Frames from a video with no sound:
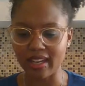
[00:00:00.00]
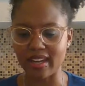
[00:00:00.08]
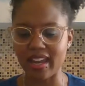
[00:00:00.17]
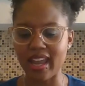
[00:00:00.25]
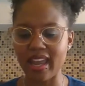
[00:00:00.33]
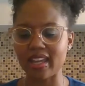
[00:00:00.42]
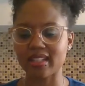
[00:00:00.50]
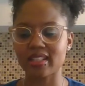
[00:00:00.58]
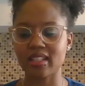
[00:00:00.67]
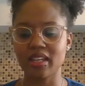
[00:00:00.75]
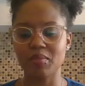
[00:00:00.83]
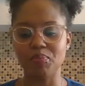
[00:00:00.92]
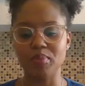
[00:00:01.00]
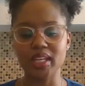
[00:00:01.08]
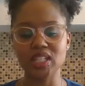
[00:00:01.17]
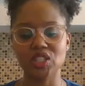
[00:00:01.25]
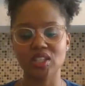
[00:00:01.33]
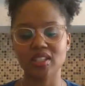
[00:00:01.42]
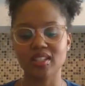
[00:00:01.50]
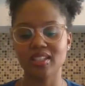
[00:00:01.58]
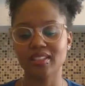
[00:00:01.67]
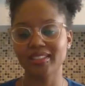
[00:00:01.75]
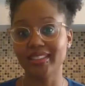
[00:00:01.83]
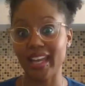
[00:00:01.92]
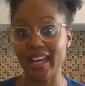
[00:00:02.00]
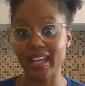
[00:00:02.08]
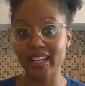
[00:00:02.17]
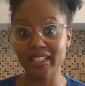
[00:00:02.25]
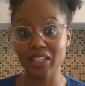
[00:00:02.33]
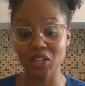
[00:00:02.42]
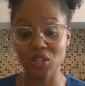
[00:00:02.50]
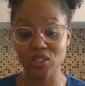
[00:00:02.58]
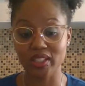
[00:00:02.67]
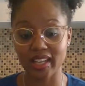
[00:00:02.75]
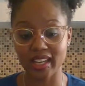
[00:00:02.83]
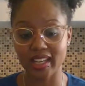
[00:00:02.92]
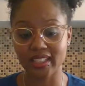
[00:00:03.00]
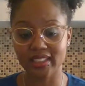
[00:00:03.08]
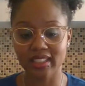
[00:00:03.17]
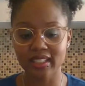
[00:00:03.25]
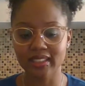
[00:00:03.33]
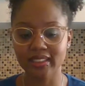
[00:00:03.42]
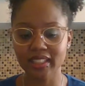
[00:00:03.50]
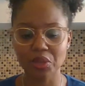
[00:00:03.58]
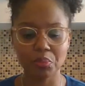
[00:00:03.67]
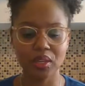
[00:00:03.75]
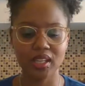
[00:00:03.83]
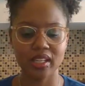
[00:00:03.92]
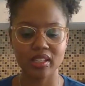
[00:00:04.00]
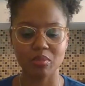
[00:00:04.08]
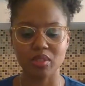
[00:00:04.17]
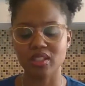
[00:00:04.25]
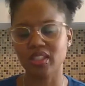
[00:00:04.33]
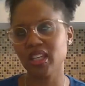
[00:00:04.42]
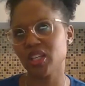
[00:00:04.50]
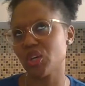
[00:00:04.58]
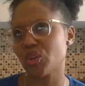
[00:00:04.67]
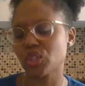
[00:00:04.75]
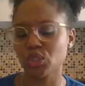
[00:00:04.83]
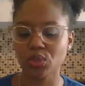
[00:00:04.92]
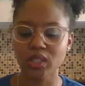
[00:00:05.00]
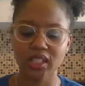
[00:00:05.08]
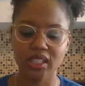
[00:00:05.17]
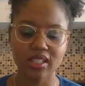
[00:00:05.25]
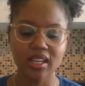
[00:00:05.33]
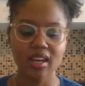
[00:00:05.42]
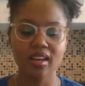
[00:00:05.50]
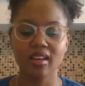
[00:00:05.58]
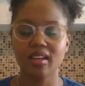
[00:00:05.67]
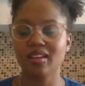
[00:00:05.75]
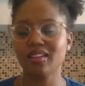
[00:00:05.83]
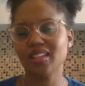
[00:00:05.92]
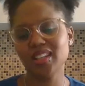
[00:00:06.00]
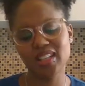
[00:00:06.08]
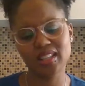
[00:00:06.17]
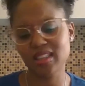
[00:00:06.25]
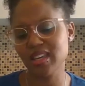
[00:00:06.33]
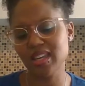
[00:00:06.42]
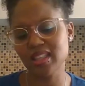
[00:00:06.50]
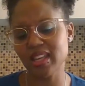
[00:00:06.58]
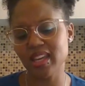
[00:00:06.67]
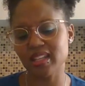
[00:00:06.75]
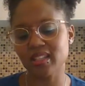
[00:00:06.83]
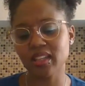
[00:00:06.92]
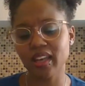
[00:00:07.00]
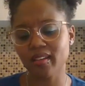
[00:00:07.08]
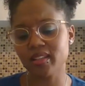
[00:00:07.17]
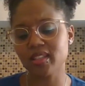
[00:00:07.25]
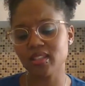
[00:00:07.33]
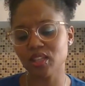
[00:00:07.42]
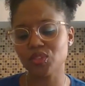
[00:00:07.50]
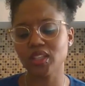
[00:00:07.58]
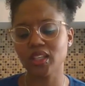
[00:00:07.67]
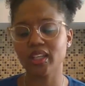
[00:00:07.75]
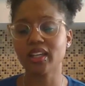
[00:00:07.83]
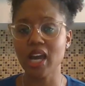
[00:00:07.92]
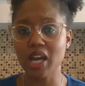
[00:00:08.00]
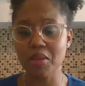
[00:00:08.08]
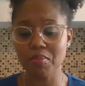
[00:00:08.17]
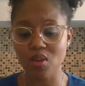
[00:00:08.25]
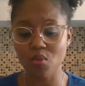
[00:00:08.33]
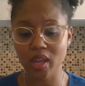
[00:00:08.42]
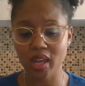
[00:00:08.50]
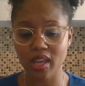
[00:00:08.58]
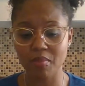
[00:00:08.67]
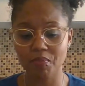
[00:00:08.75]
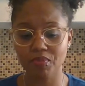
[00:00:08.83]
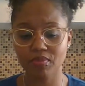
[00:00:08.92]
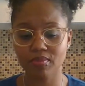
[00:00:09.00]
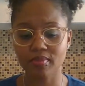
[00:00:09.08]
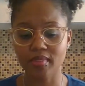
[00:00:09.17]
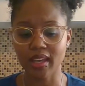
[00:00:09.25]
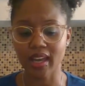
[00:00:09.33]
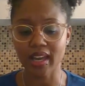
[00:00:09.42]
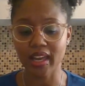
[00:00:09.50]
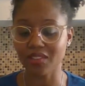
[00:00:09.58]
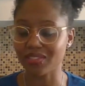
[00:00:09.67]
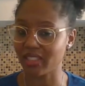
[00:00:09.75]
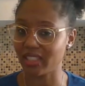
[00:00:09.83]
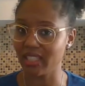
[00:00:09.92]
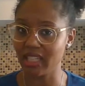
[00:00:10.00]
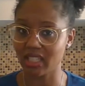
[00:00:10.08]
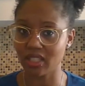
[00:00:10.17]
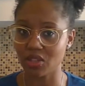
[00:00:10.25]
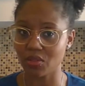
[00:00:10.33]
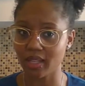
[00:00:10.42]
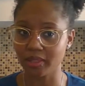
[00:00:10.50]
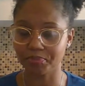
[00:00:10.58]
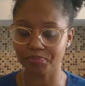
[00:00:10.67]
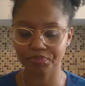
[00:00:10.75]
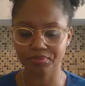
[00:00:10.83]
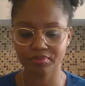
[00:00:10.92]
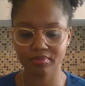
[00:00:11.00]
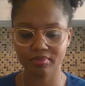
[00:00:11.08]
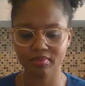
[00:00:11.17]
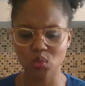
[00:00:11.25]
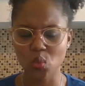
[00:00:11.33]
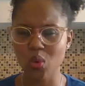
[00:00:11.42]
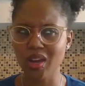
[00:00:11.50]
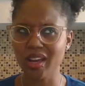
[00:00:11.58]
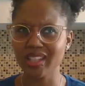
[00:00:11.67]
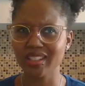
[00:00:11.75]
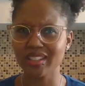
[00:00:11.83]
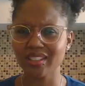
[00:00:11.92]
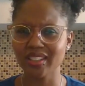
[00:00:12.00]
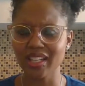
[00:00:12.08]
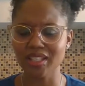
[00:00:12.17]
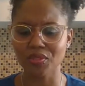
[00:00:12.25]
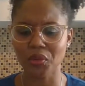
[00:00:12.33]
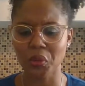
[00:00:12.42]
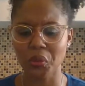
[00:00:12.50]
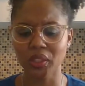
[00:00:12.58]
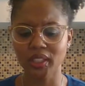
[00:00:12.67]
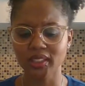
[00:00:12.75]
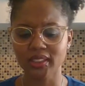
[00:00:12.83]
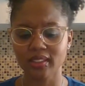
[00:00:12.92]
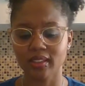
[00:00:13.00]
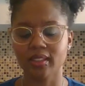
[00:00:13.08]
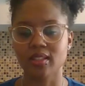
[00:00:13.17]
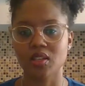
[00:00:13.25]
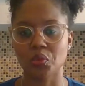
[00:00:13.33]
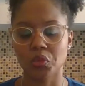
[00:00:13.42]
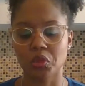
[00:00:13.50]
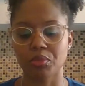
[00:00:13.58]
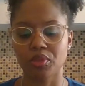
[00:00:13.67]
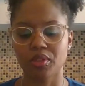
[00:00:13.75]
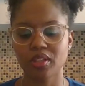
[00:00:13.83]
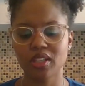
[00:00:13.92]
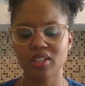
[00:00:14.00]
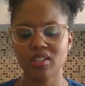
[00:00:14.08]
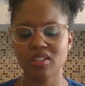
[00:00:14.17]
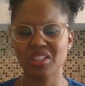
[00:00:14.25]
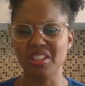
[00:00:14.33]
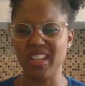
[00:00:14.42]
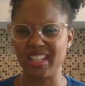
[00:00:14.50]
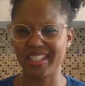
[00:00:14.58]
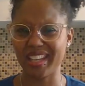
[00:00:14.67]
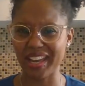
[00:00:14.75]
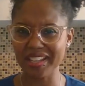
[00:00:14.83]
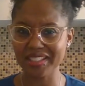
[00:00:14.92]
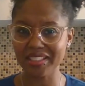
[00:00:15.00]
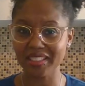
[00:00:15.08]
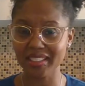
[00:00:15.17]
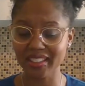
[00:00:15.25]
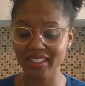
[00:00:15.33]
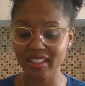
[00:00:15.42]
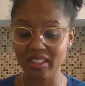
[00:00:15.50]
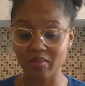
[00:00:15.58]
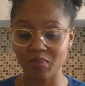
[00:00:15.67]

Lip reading: gnats, midges, daddy long legs, centipedes, mosquitoes, crickets, anything that is careless enough to get caught in my web. I have to eat, don't I? Why, yes, of course, said Wilbur. Do they taste good?